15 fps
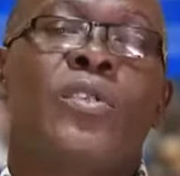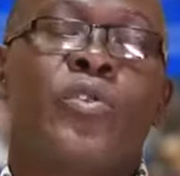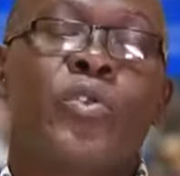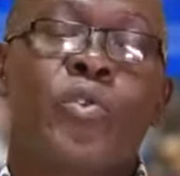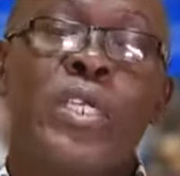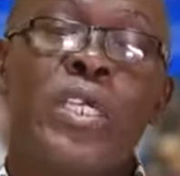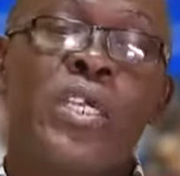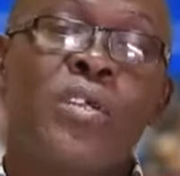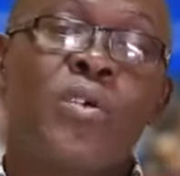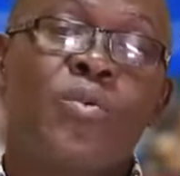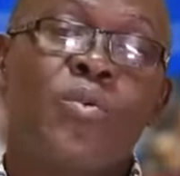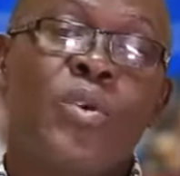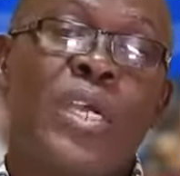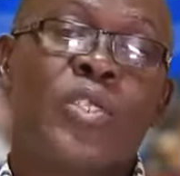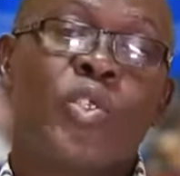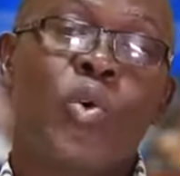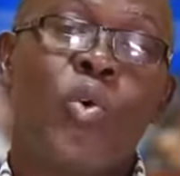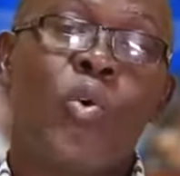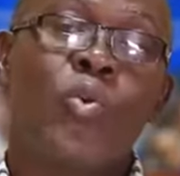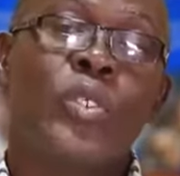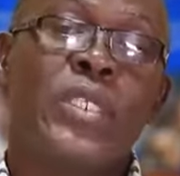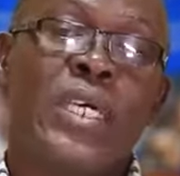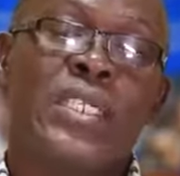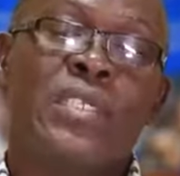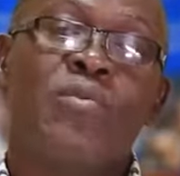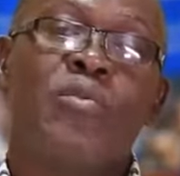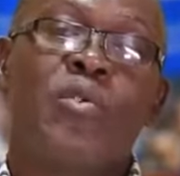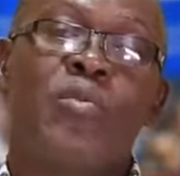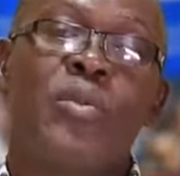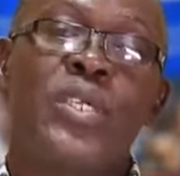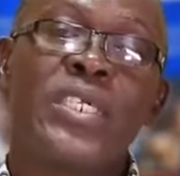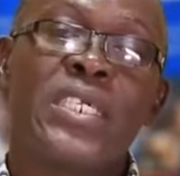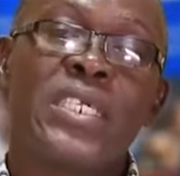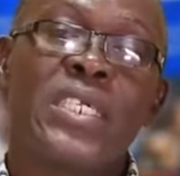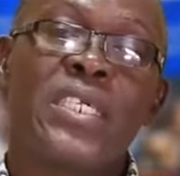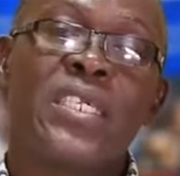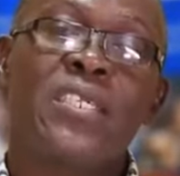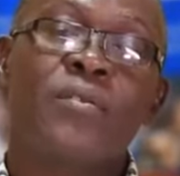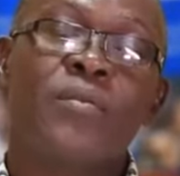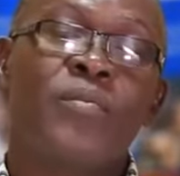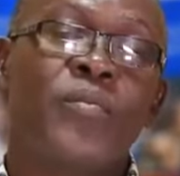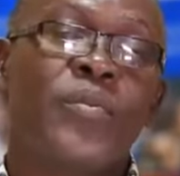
Today, we are told that information